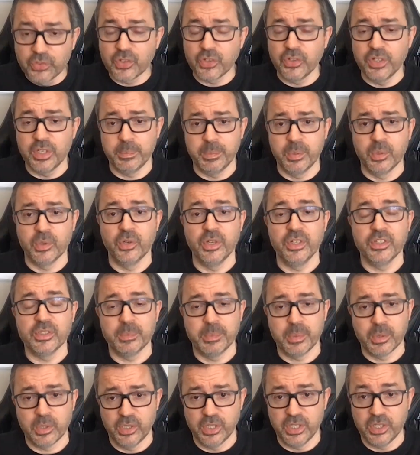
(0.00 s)
also deploy
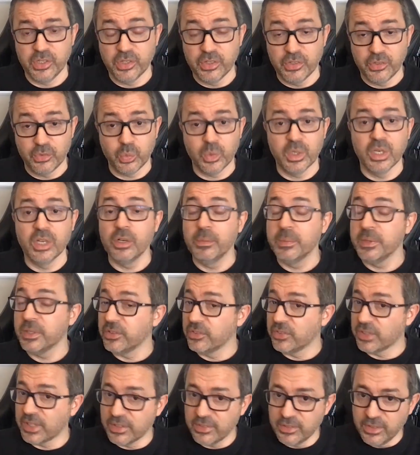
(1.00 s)
to Polygon as well,
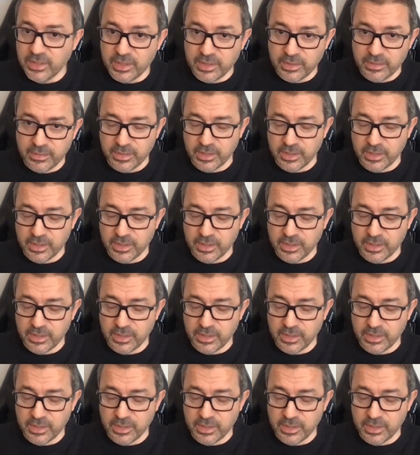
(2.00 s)
because that